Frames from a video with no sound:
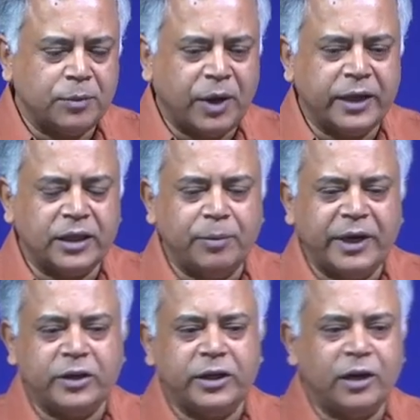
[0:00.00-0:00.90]
by the
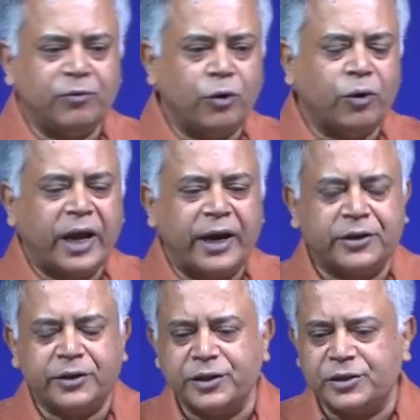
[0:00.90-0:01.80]
material flow
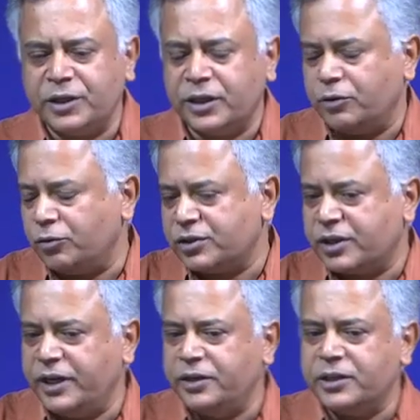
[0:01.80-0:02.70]
characteristic, your
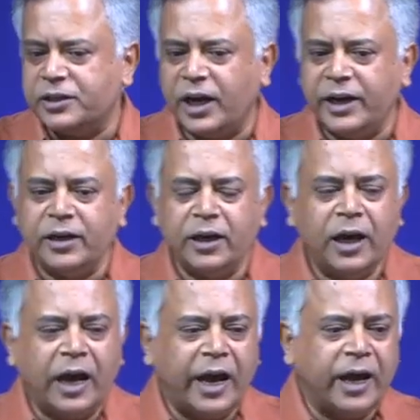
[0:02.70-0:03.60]
screen design,
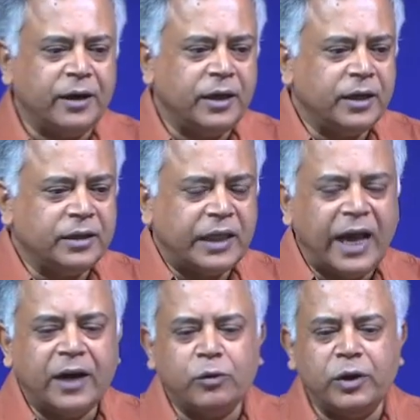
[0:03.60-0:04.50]
and
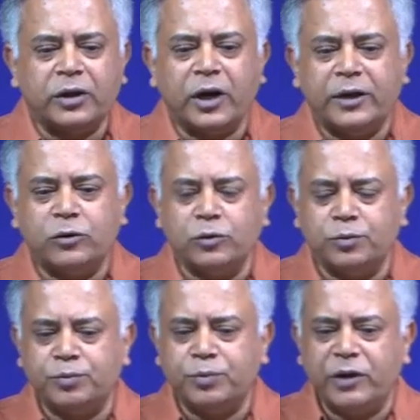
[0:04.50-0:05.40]
that will try to
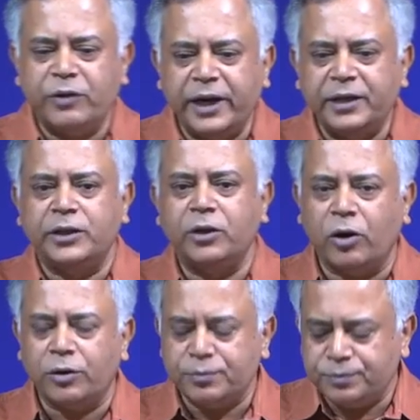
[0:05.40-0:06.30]
prevent your